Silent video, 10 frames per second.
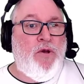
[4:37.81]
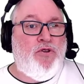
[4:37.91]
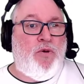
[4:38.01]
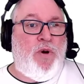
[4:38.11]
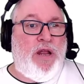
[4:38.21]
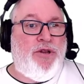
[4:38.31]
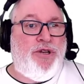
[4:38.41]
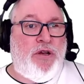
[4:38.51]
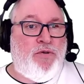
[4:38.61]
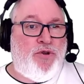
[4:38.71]
So 1
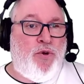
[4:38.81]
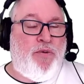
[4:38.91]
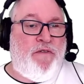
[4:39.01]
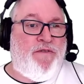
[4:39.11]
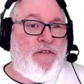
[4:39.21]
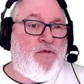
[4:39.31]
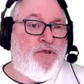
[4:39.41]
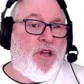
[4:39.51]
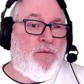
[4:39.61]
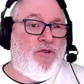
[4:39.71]
inch equals 2.54
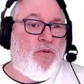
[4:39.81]
centimetres.